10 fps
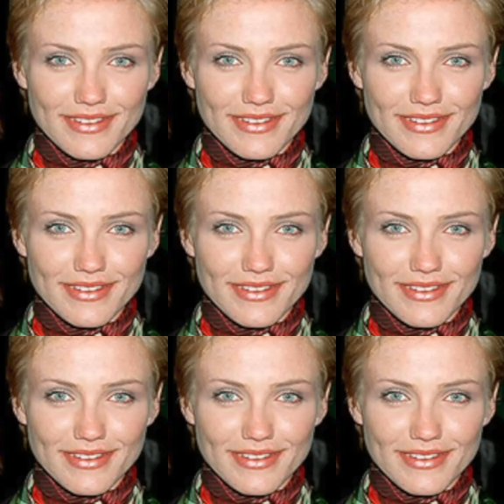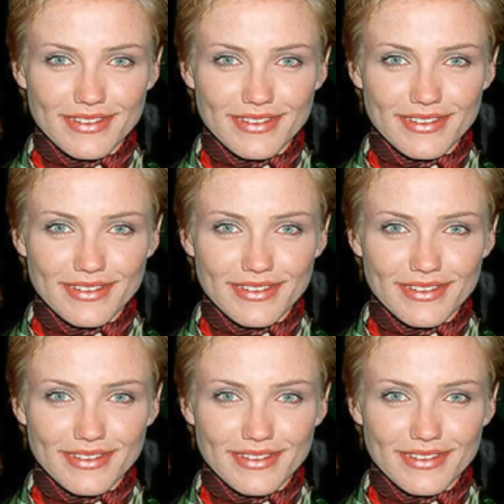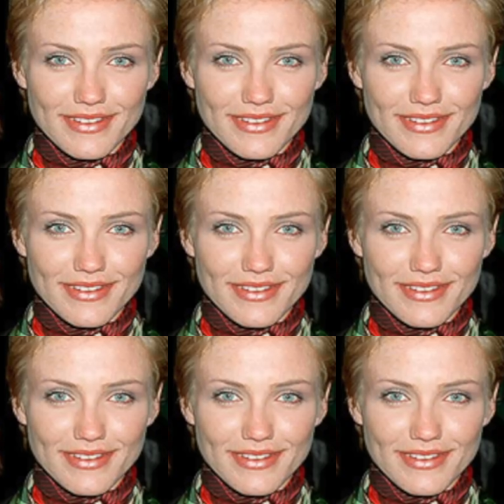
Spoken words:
(not speaking)